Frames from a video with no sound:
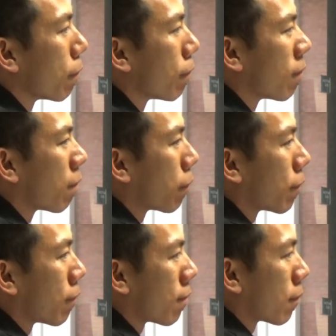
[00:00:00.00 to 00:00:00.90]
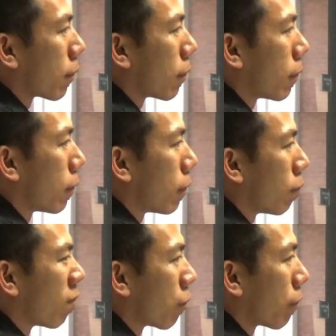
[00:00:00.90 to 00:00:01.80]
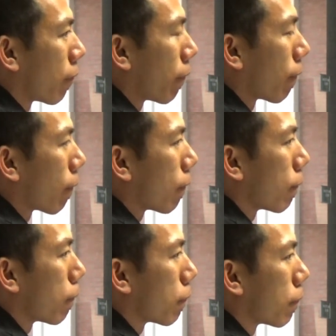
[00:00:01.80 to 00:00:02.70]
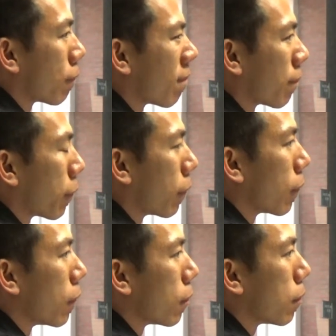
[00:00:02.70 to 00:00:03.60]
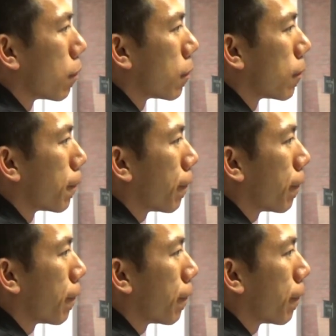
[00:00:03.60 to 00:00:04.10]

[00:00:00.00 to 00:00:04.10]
They're in college now, they keep changing their major a couple times.